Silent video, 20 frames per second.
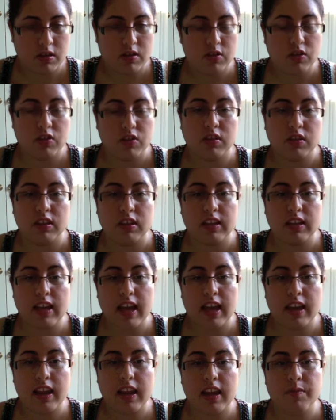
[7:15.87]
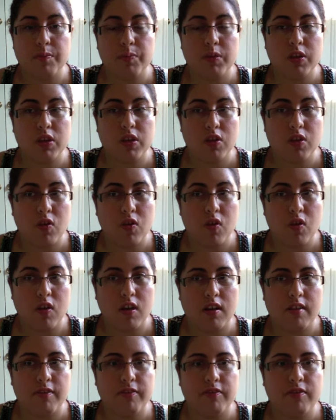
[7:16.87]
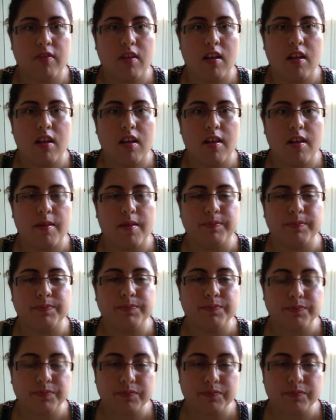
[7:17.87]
You can get it pure from